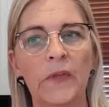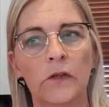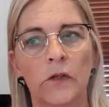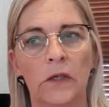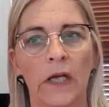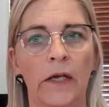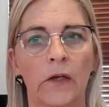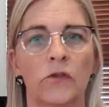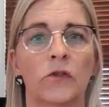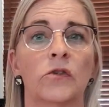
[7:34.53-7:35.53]
So they
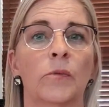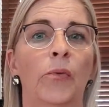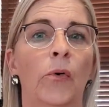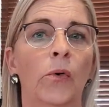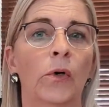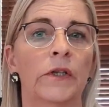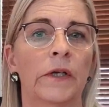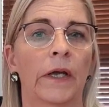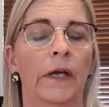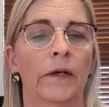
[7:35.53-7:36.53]
support
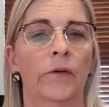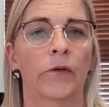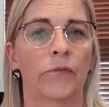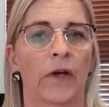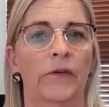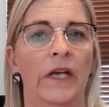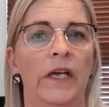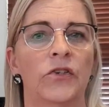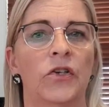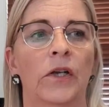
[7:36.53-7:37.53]
and the
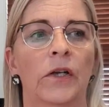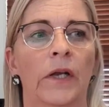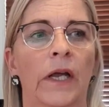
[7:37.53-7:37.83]
foundation,